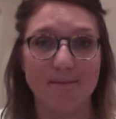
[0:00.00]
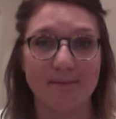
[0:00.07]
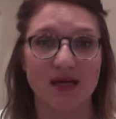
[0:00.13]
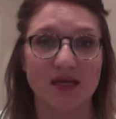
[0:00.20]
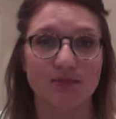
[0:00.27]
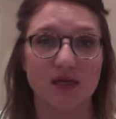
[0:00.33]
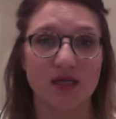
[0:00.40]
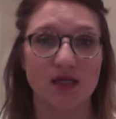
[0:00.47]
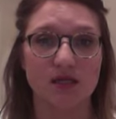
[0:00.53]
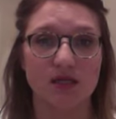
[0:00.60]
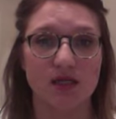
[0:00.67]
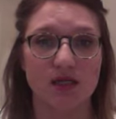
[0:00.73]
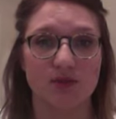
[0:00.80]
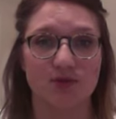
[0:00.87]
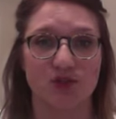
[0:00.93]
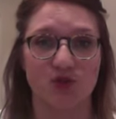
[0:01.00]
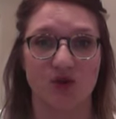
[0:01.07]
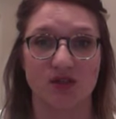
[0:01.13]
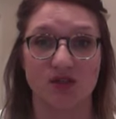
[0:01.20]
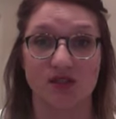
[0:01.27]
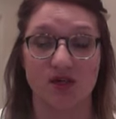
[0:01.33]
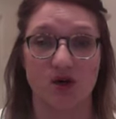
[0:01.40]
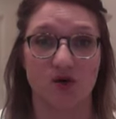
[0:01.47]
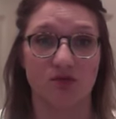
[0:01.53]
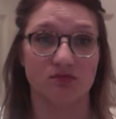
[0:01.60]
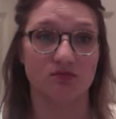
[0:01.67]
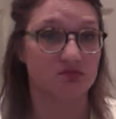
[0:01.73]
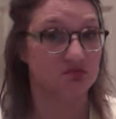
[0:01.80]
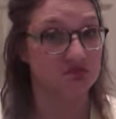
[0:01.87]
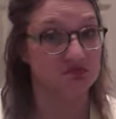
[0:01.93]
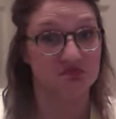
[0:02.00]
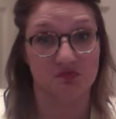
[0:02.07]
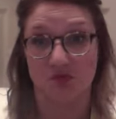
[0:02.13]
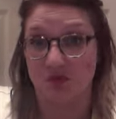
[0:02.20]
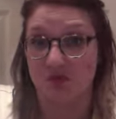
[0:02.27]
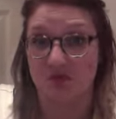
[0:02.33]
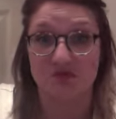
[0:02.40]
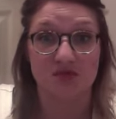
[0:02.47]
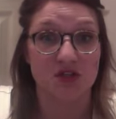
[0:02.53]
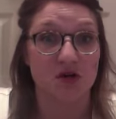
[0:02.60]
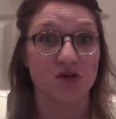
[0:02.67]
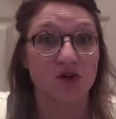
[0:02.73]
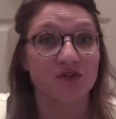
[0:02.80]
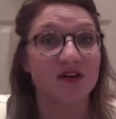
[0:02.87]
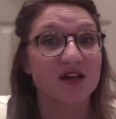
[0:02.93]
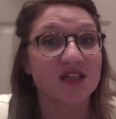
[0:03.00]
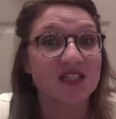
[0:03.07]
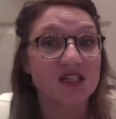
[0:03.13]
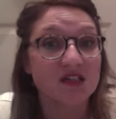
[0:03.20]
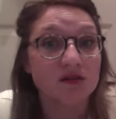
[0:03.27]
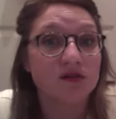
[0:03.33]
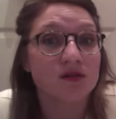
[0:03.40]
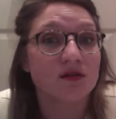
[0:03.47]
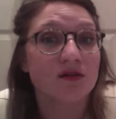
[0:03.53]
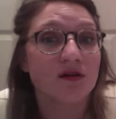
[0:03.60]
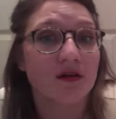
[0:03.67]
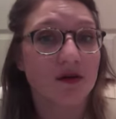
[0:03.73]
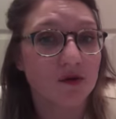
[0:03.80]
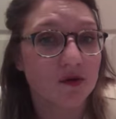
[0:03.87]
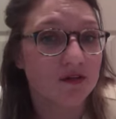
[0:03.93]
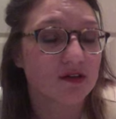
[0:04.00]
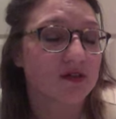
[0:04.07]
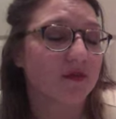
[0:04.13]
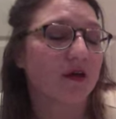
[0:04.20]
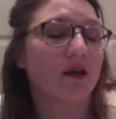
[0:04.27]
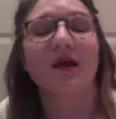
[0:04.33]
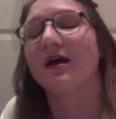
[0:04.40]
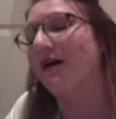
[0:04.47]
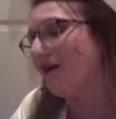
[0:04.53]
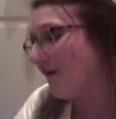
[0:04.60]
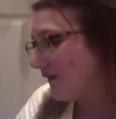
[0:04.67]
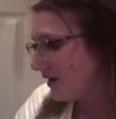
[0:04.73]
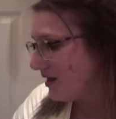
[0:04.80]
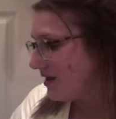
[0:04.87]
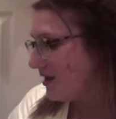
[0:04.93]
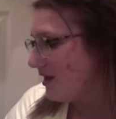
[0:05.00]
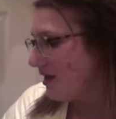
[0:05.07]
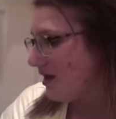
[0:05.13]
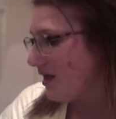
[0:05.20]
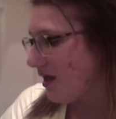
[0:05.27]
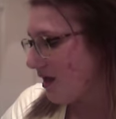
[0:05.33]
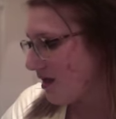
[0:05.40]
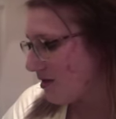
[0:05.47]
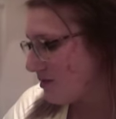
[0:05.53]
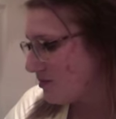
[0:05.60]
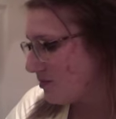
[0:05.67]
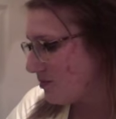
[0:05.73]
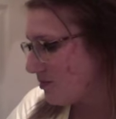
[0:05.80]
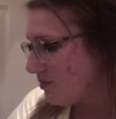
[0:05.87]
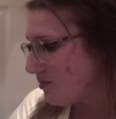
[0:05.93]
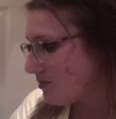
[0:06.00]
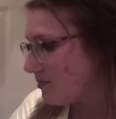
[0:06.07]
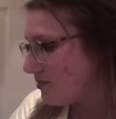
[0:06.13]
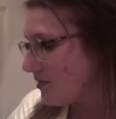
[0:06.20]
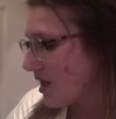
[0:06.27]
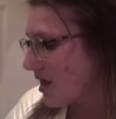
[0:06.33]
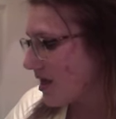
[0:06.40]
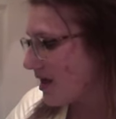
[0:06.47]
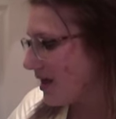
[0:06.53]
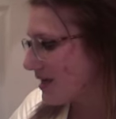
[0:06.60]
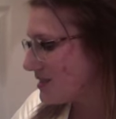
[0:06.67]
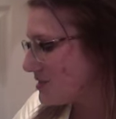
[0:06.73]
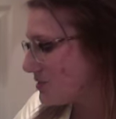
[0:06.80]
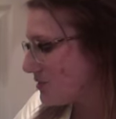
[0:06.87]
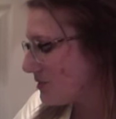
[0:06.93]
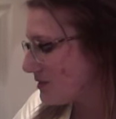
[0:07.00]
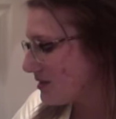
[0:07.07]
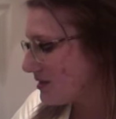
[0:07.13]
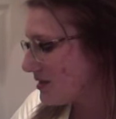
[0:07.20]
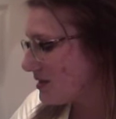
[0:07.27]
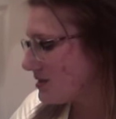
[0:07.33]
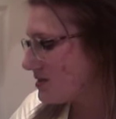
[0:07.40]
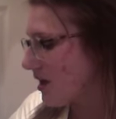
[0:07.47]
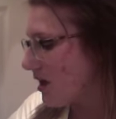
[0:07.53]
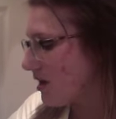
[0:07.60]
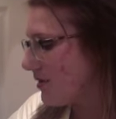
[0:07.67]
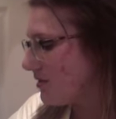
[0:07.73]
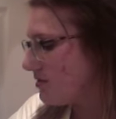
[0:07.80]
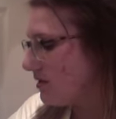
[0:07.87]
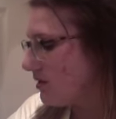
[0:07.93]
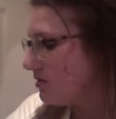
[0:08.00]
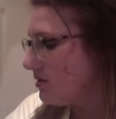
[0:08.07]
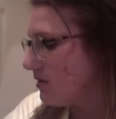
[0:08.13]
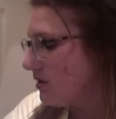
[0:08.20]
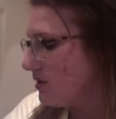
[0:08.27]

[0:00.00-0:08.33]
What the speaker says: I might be cutting the clip short, so don't know if I'll continue seeing you in this video. I do know what I need to talk about though.